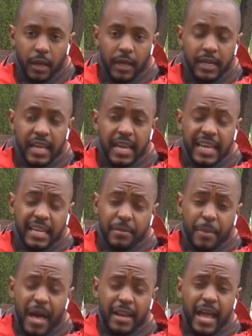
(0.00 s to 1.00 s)
And again,
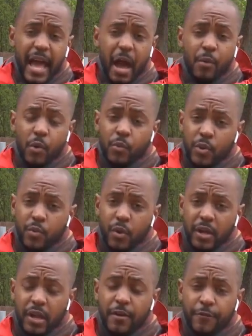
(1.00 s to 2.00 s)
in about an hour, we
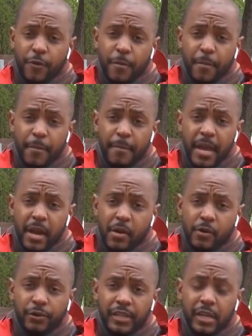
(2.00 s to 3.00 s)
will hear from
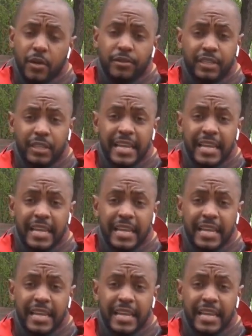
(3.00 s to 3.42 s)
Mayor O'Neal.